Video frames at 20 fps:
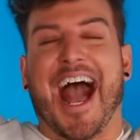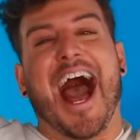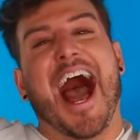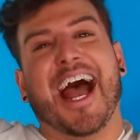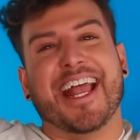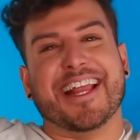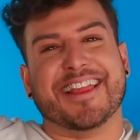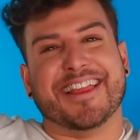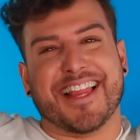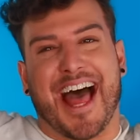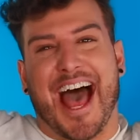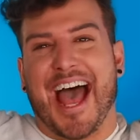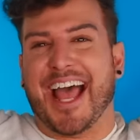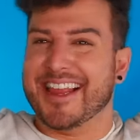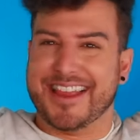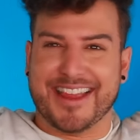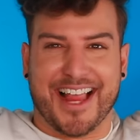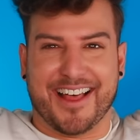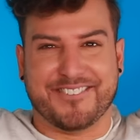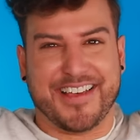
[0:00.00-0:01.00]
I
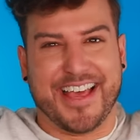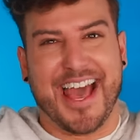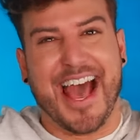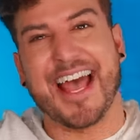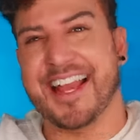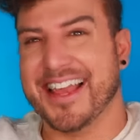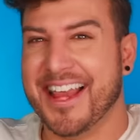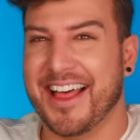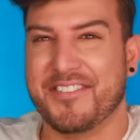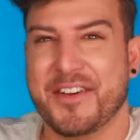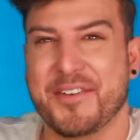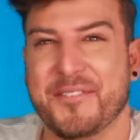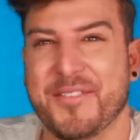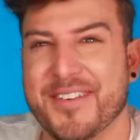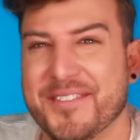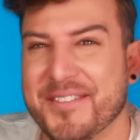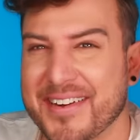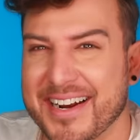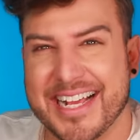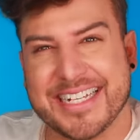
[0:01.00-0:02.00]
love it. I love it
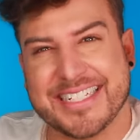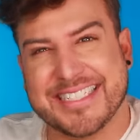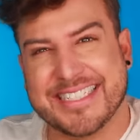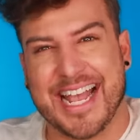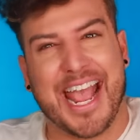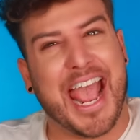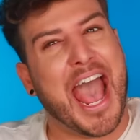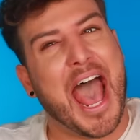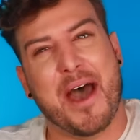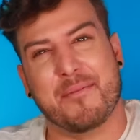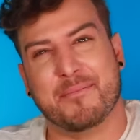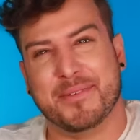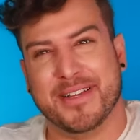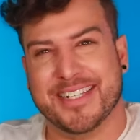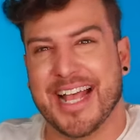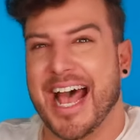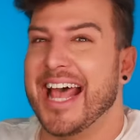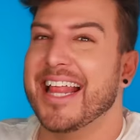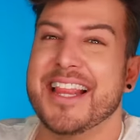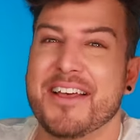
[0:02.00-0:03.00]
when what I say happens.
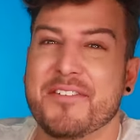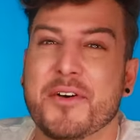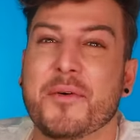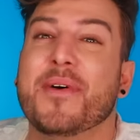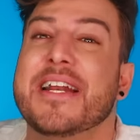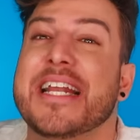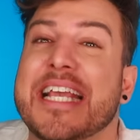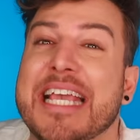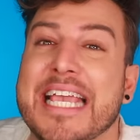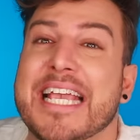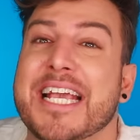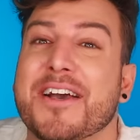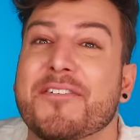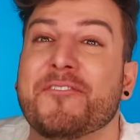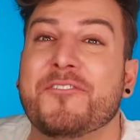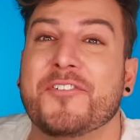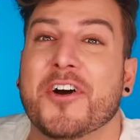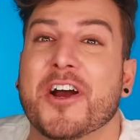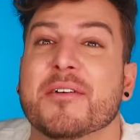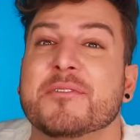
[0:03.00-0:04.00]
I love it when he
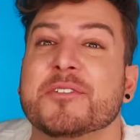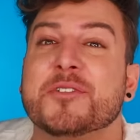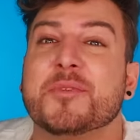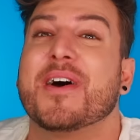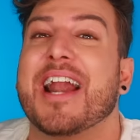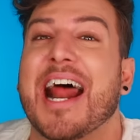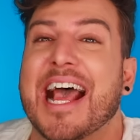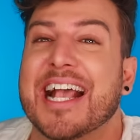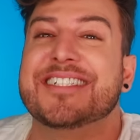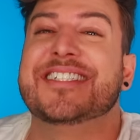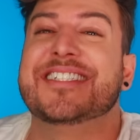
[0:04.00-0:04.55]
confirms what I